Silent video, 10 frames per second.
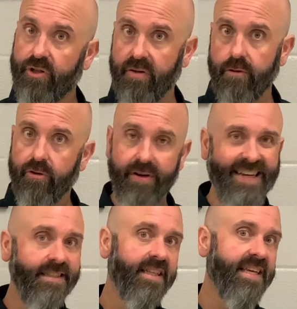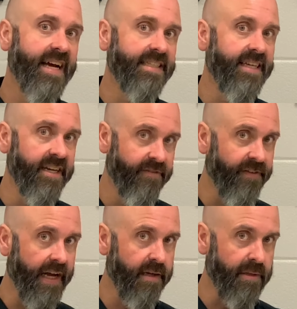that they're easily
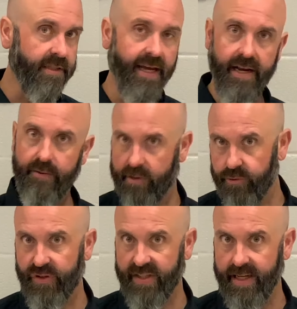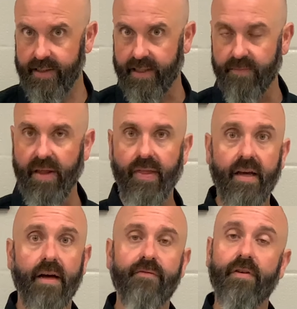identifiable to anyone who sees them, that they
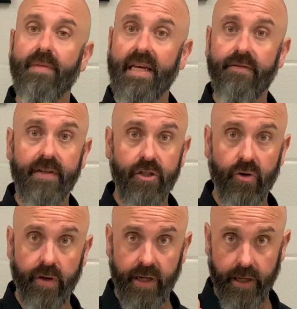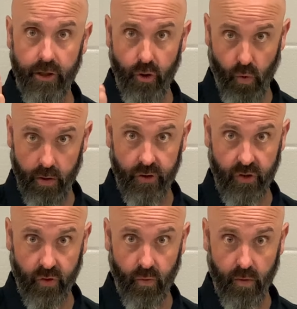come from the inventory at your
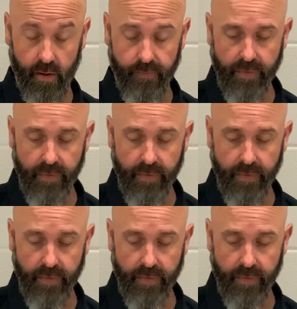school.